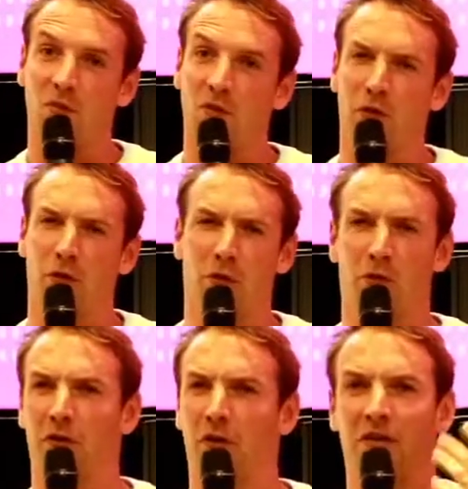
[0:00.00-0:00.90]
So
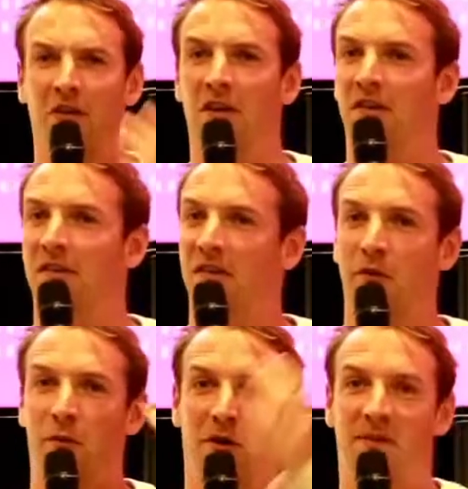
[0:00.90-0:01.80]
stocks and listings
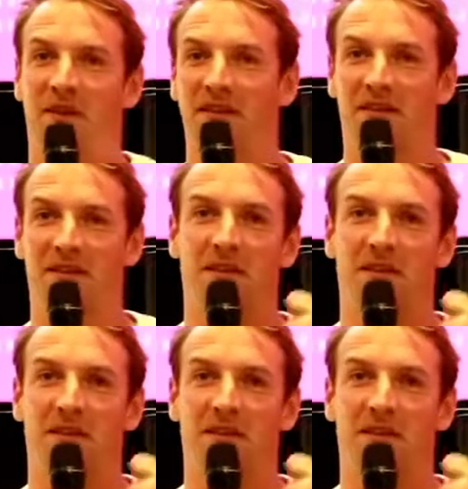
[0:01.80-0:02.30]
were updated.